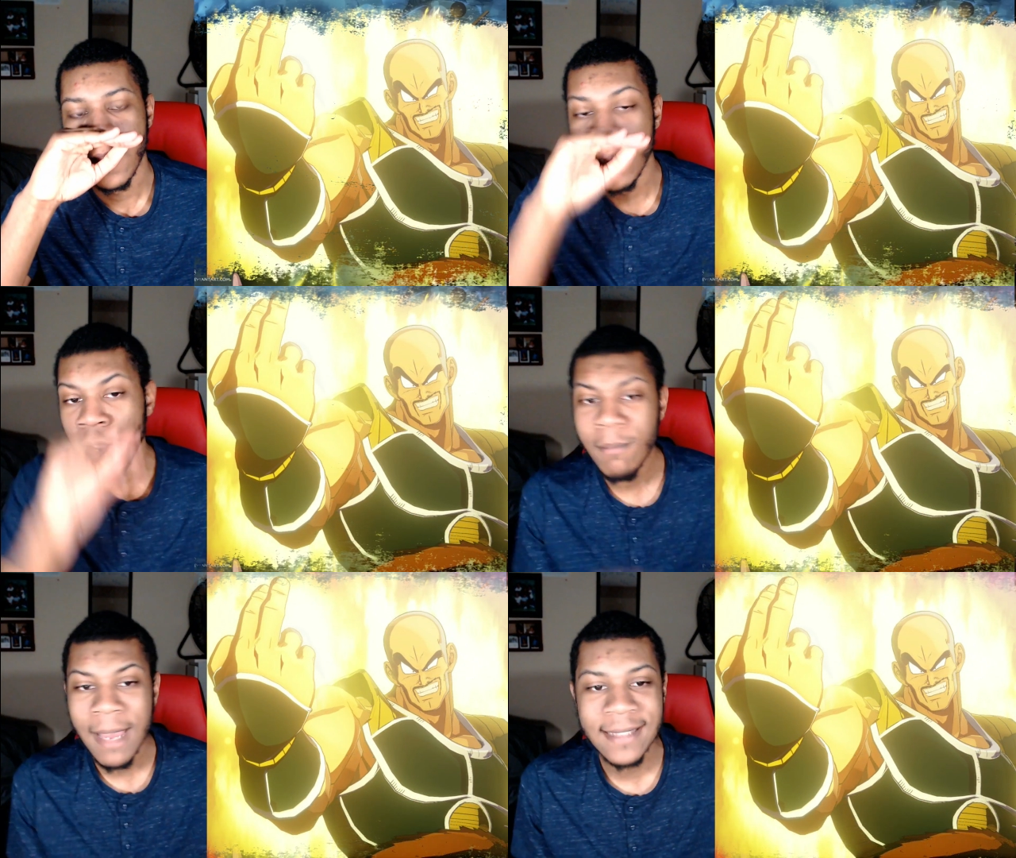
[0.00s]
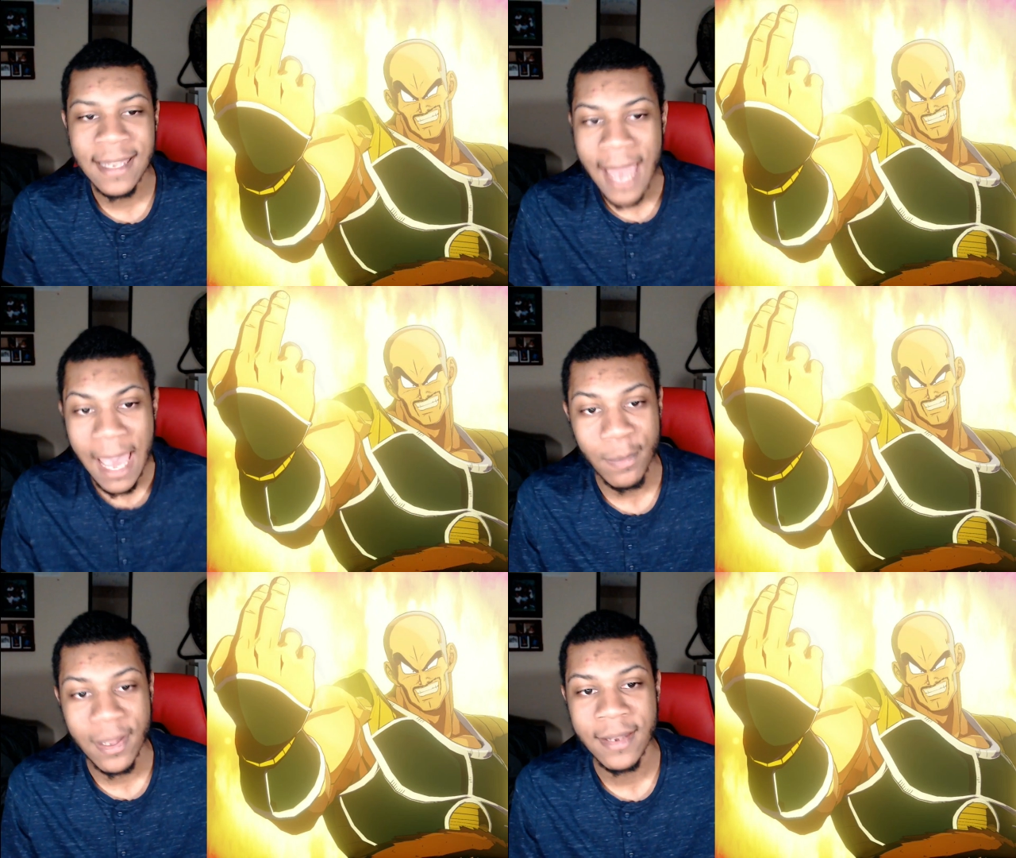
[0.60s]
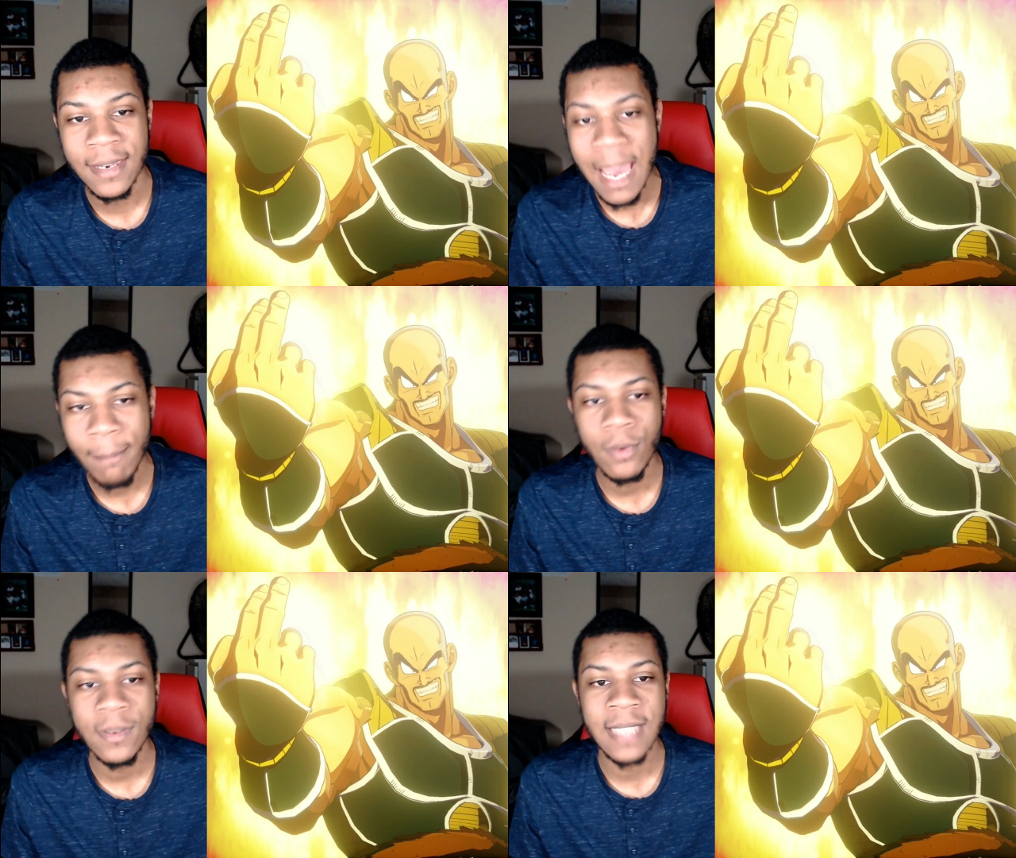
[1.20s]
Going back to Nappa,
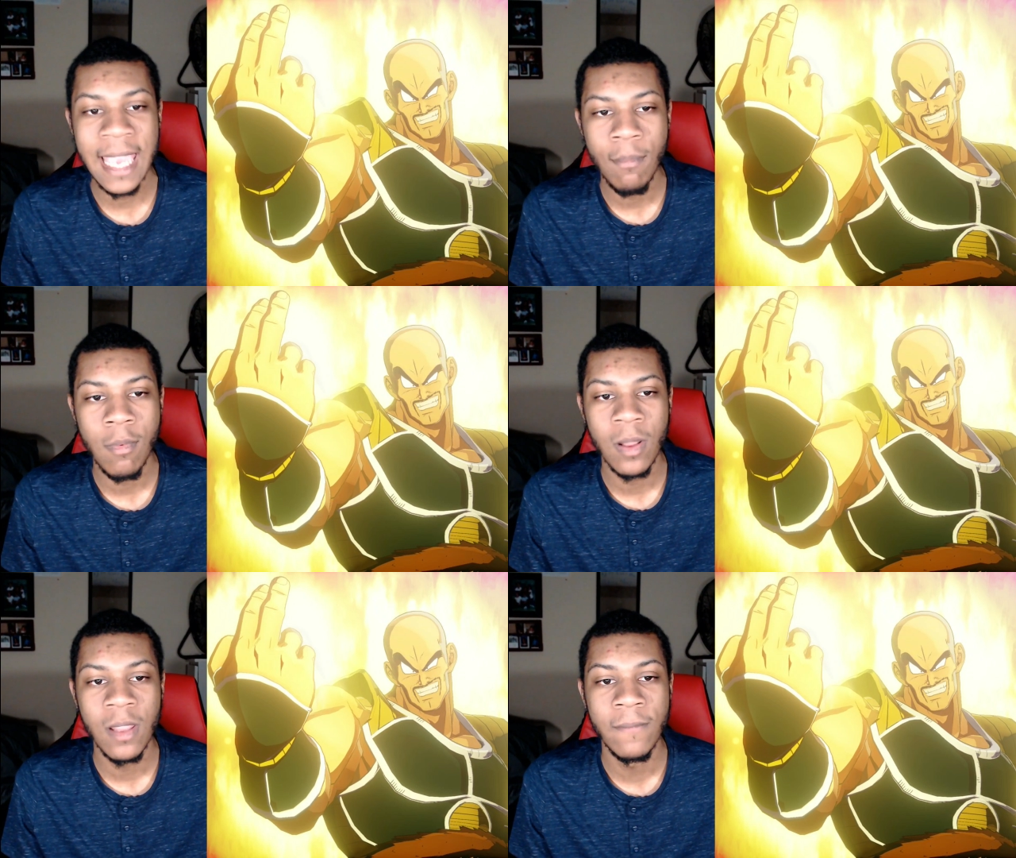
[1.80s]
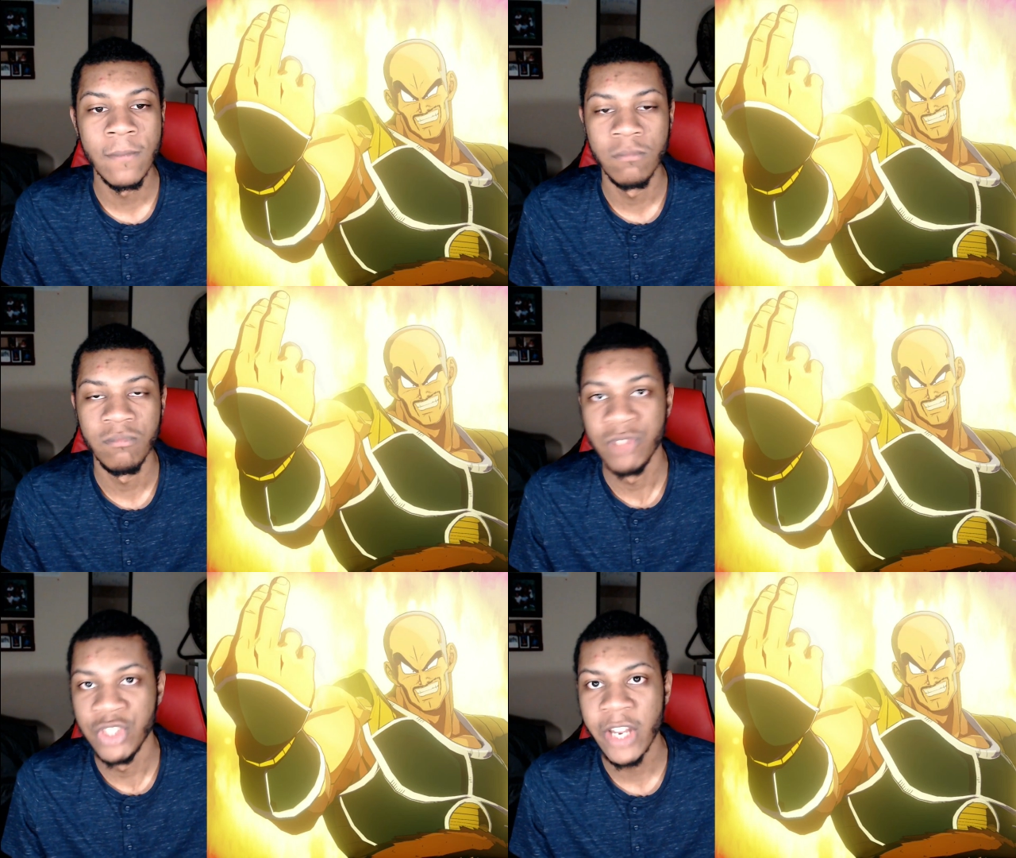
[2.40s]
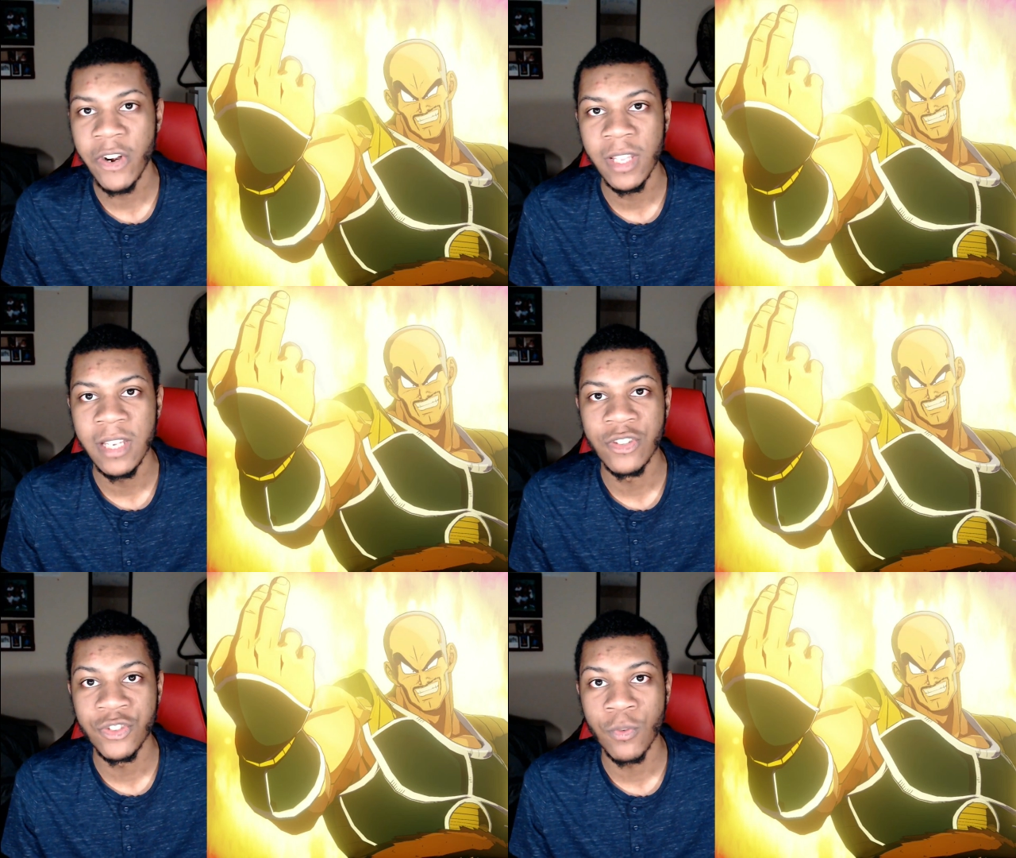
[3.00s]
Nappa was capable of generally
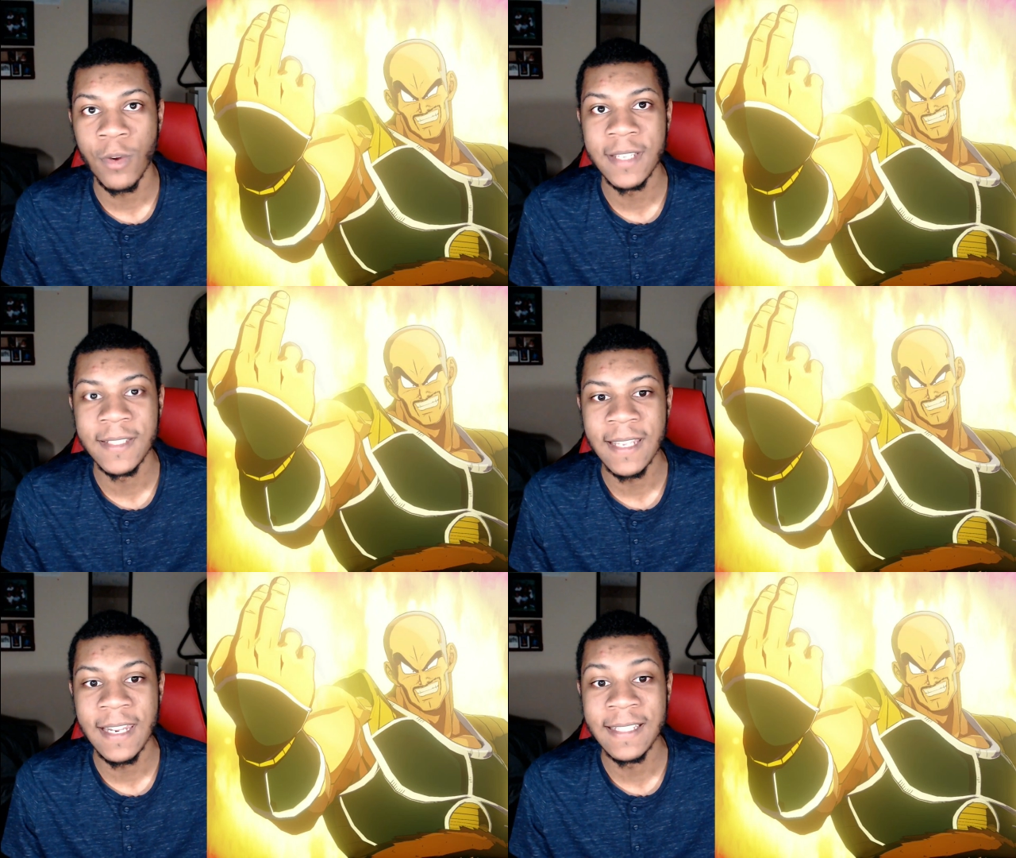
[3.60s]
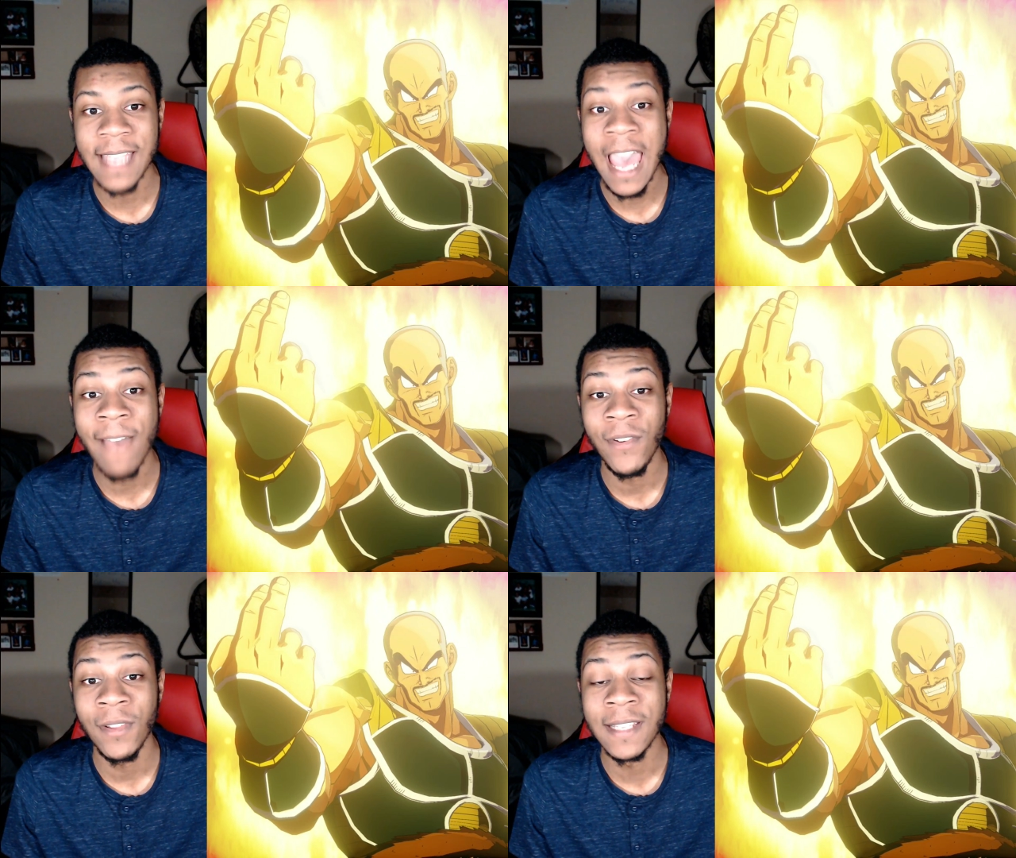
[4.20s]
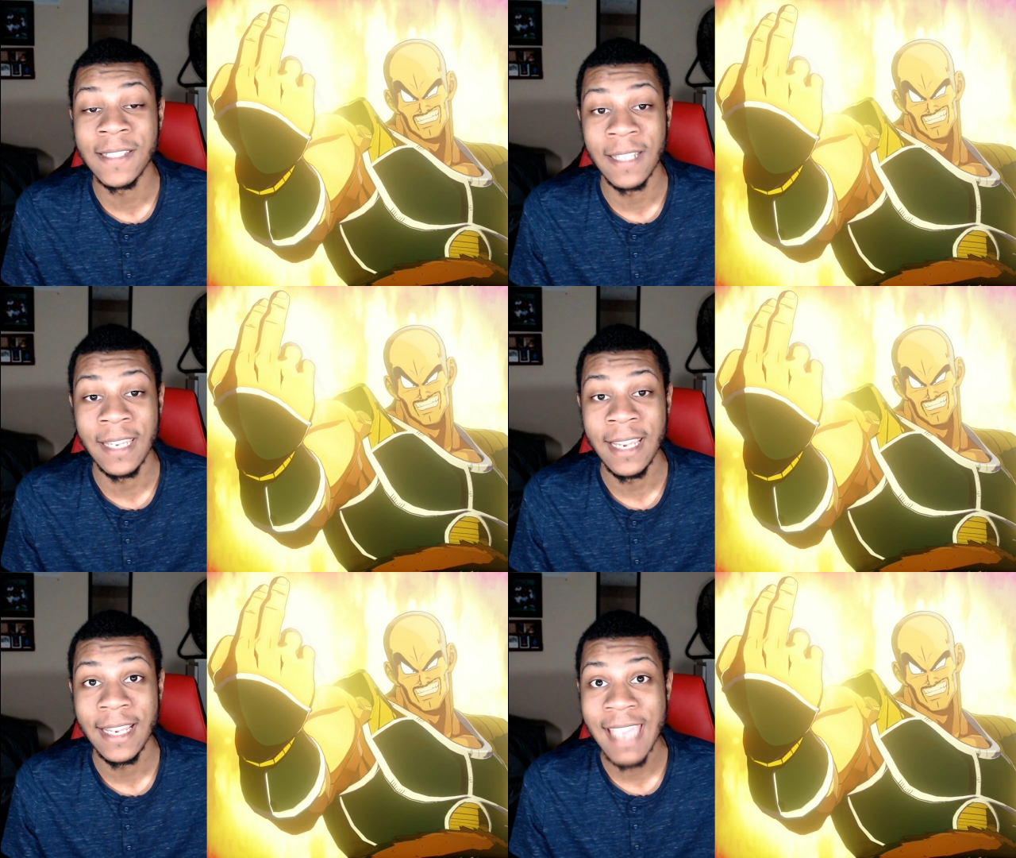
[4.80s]
destroying cities effortlessly,